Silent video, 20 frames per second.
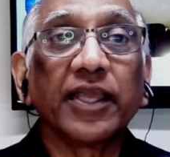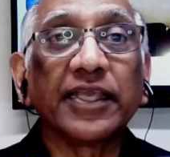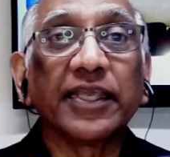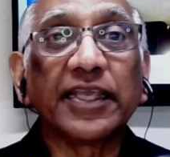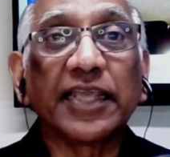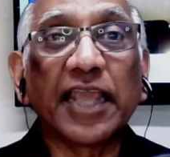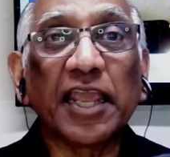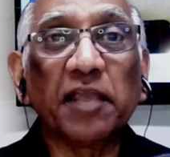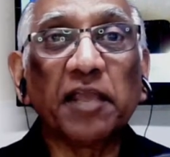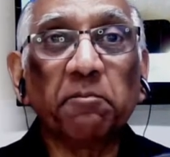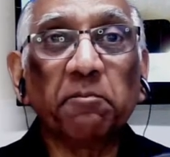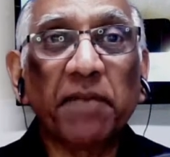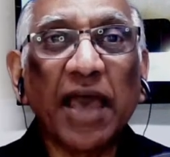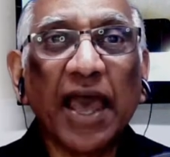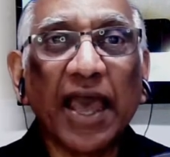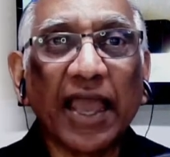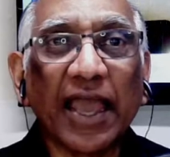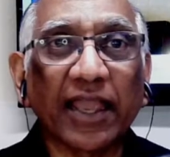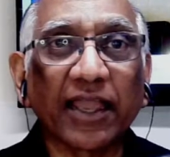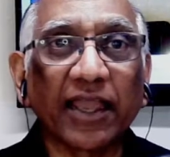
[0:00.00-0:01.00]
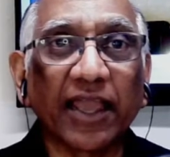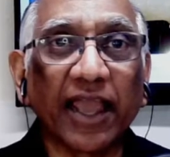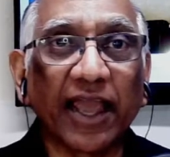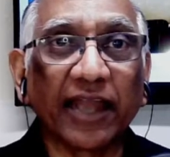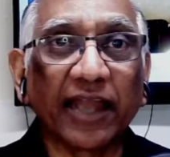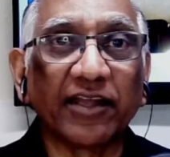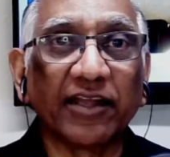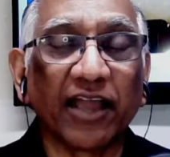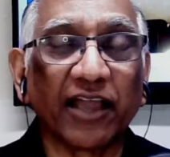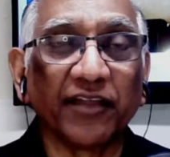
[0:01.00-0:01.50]
Came back
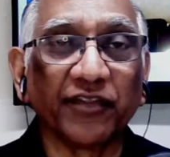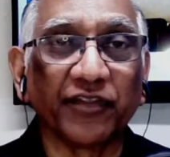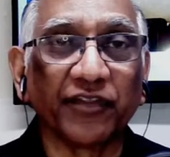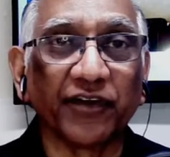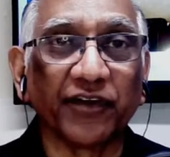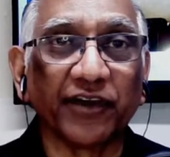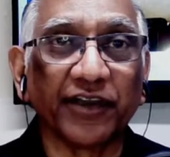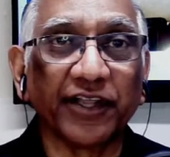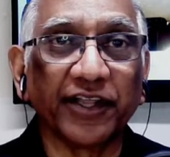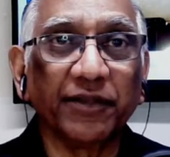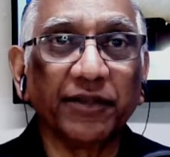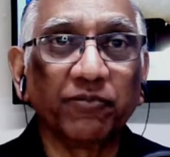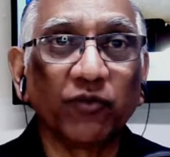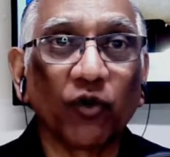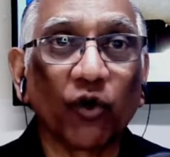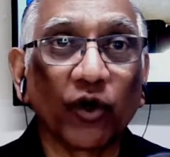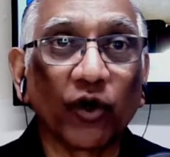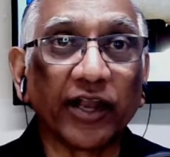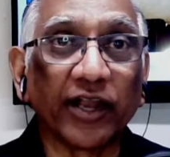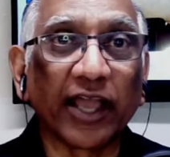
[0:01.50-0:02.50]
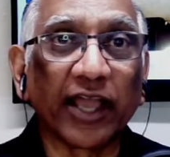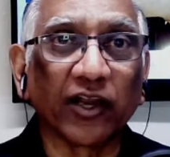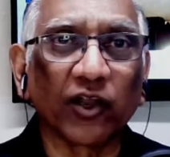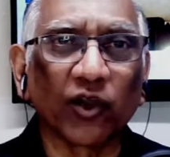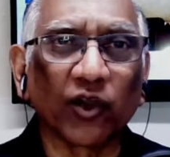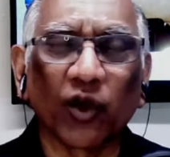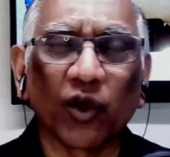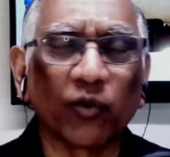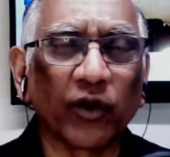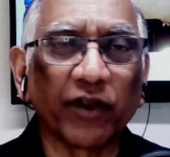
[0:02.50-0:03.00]
at 9:30 or 9
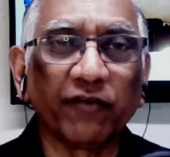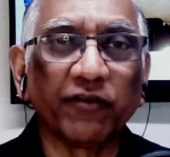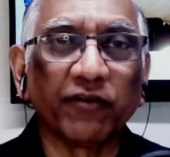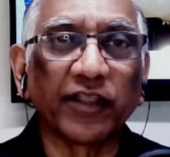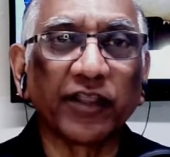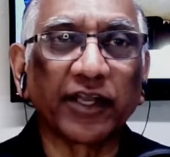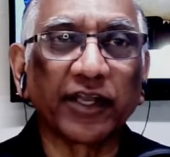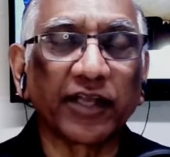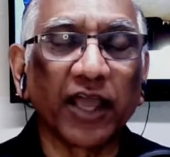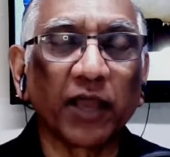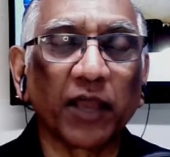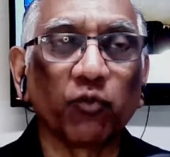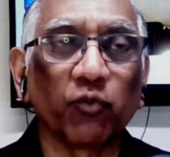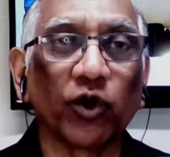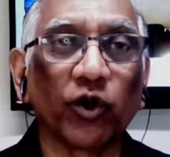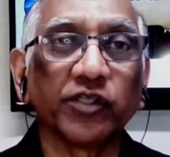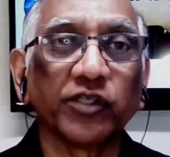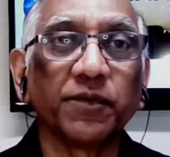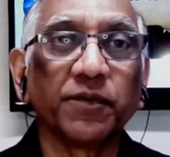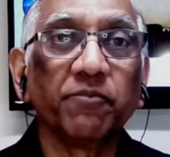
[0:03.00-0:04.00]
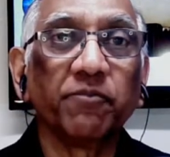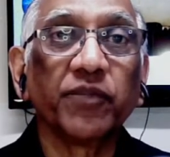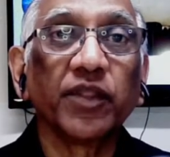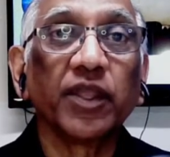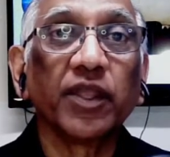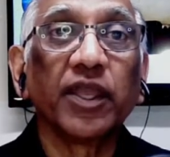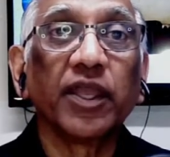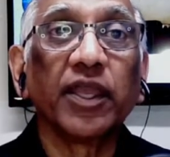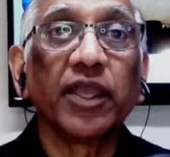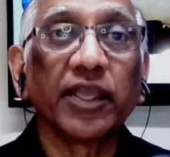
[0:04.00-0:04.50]
o'clock, whatever that time was,
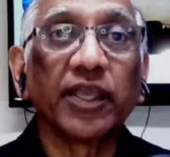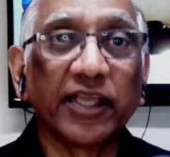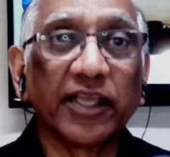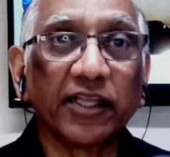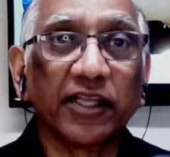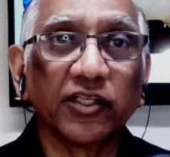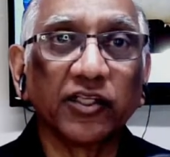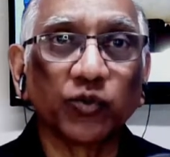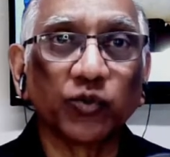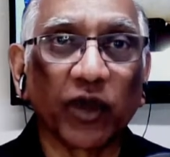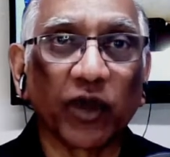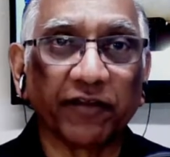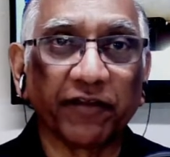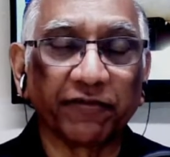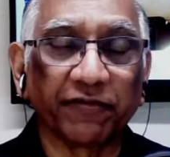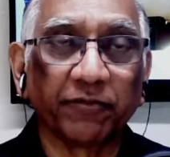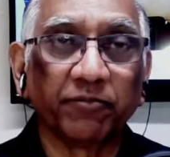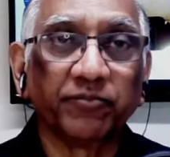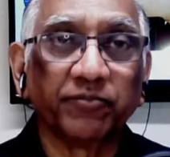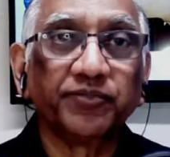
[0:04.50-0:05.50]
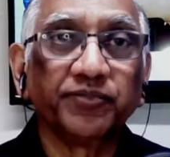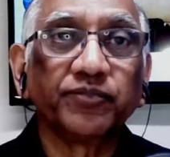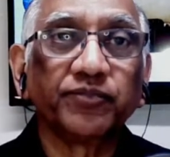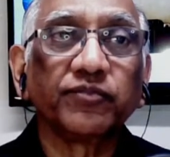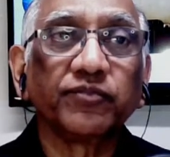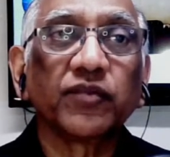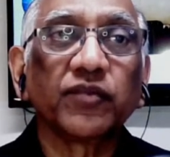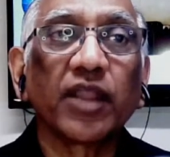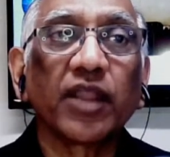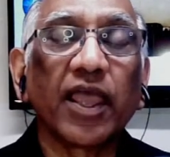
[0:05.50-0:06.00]
killed his wife.
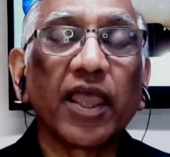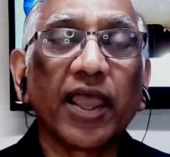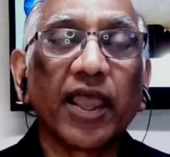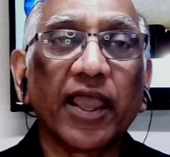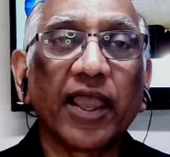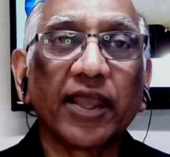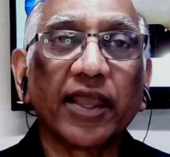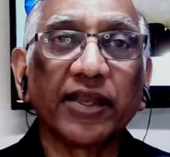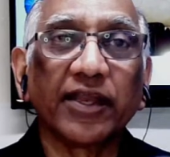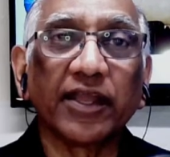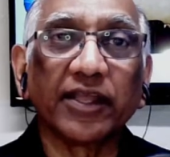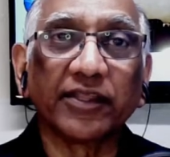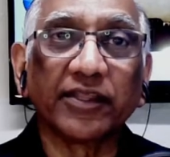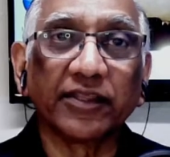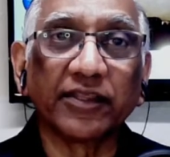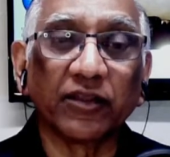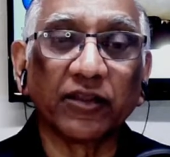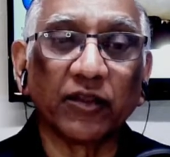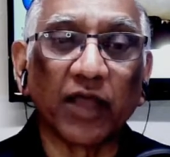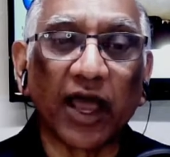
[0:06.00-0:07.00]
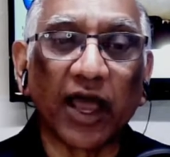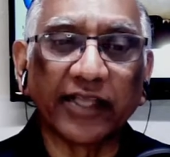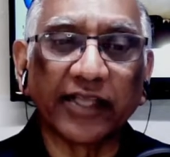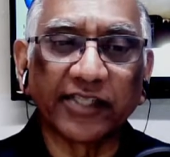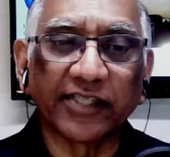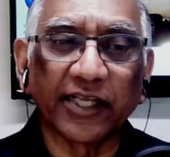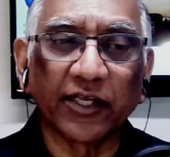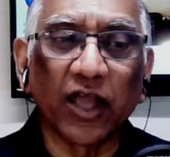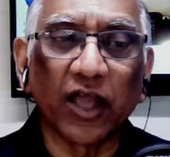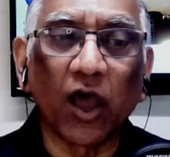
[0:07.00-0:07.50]
And I
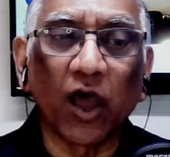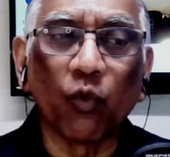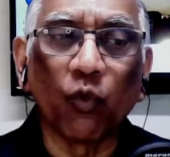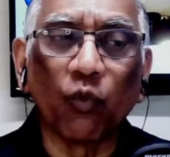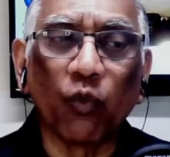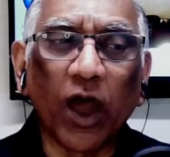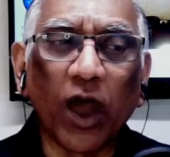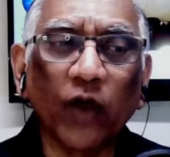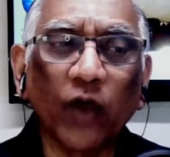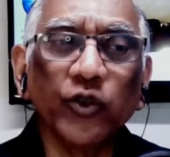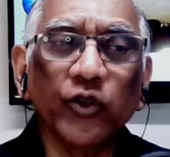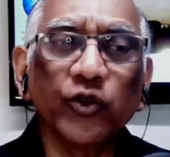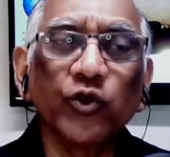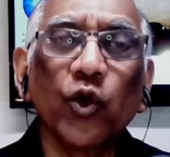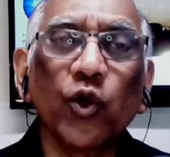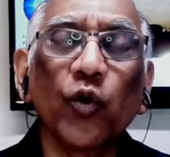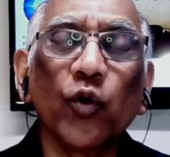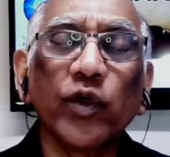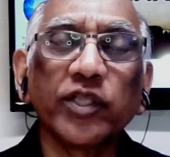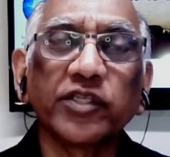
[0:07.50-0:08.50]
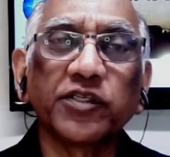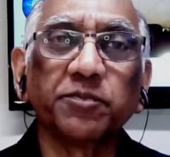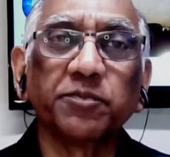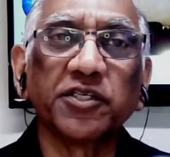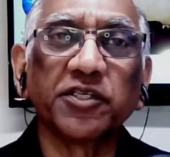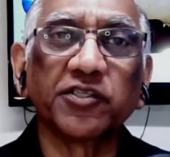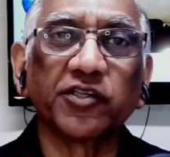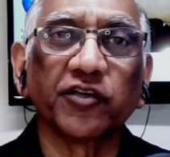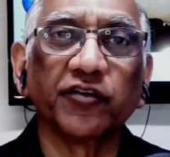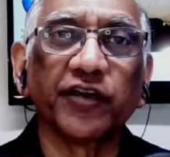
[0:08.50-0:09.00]
said, how do you know it's
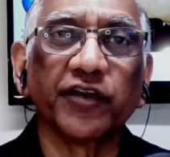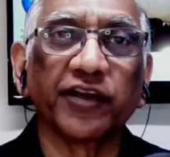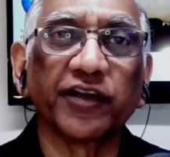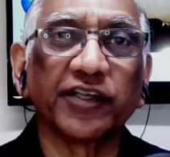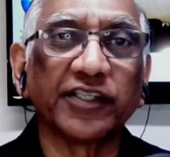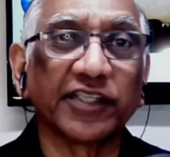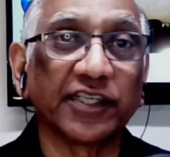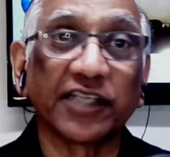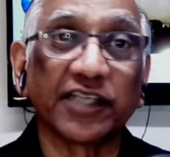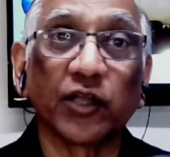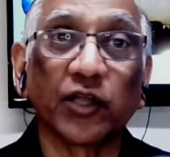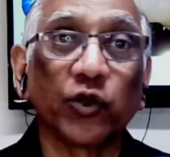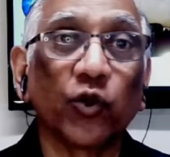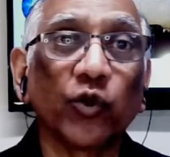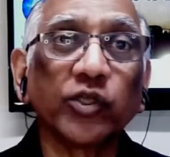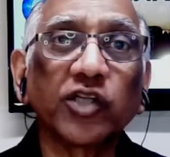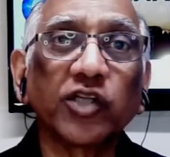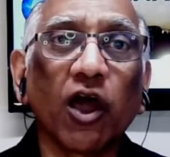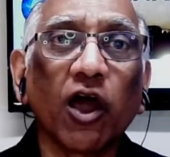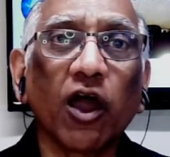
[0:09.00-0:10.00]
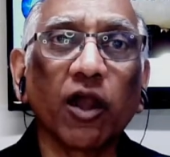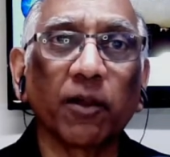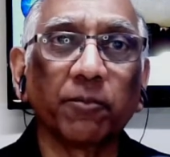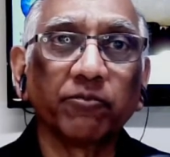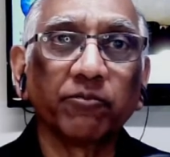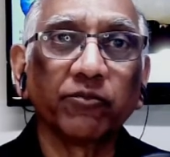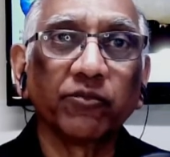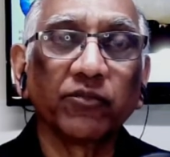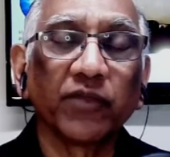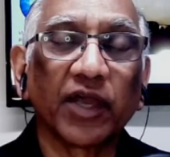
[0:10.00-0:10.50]
Mr. Dreer? He says, I know his car.
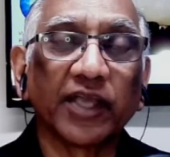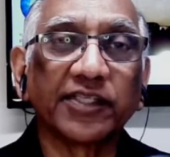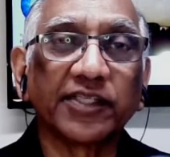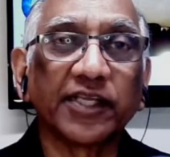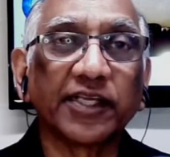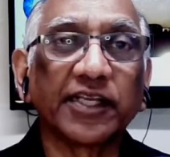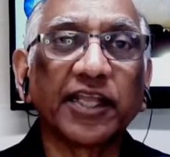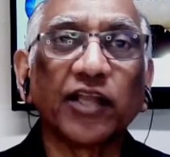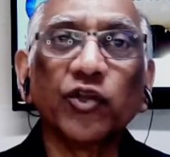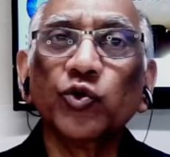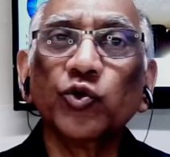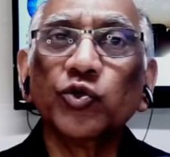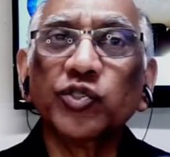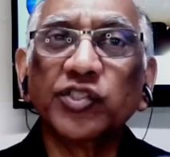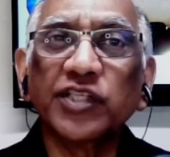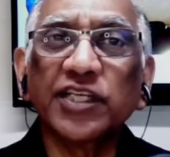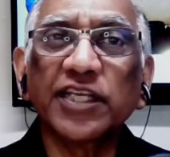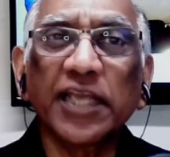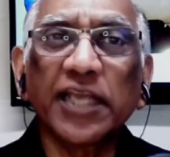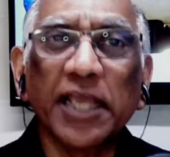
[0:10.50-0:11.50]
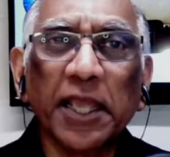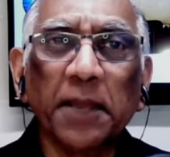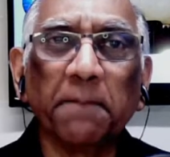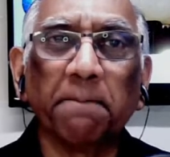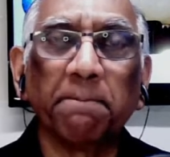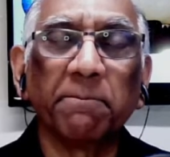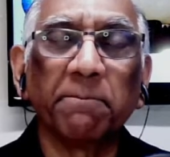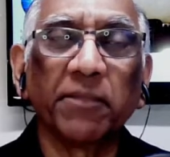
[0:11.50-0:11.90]
I said, can you see him?